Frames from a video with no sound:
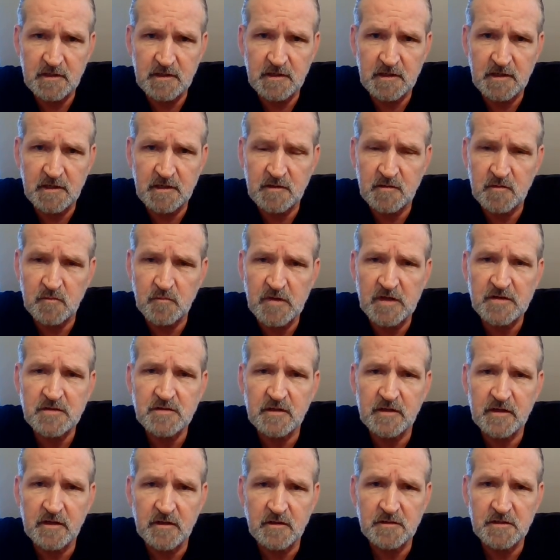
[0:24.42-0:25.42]
and
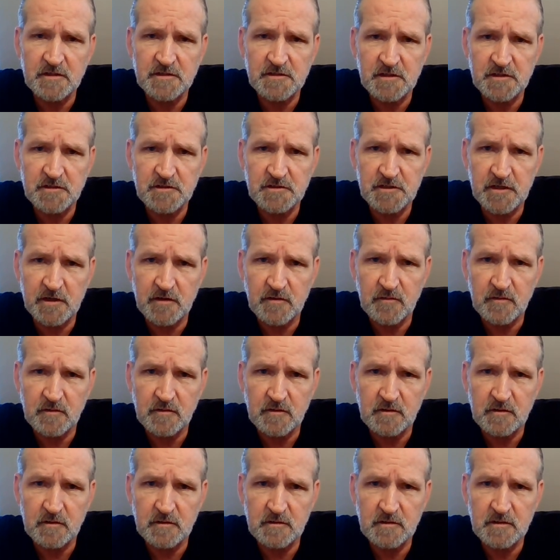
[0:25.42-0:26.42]
mental illness in
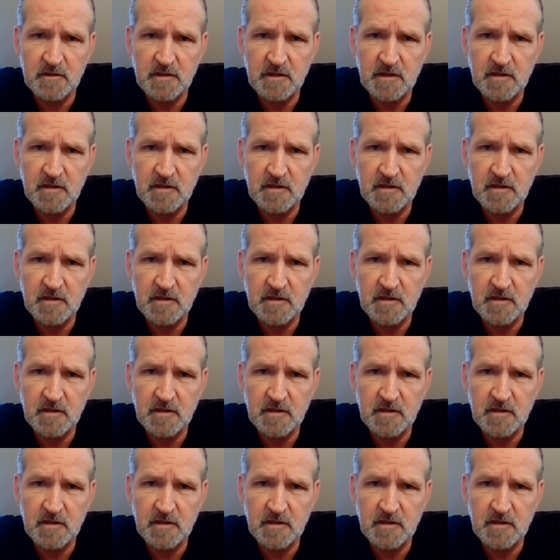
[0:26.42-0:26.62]
general,